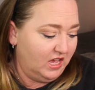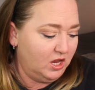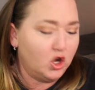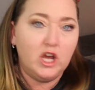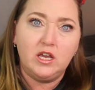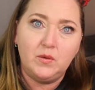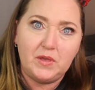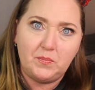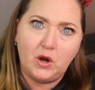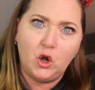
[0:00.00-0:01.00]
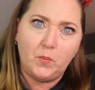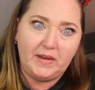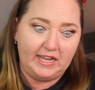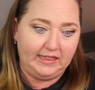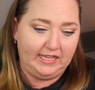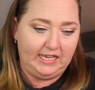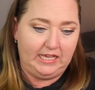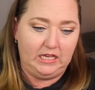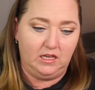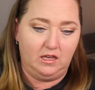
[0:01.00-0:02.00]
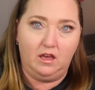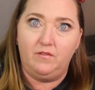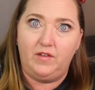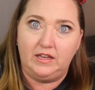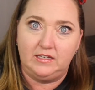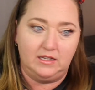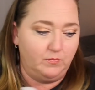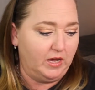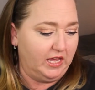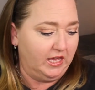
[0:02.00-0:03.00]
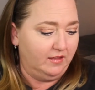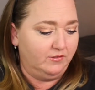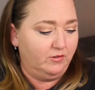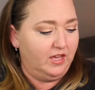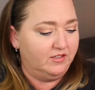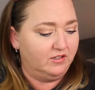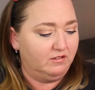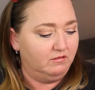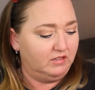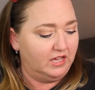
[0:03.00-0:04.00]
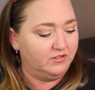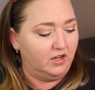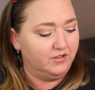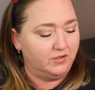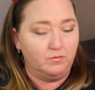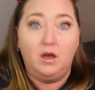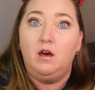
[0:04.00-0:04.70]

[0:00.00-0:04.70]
You're not going to be permanently affected by it. So that's awesome.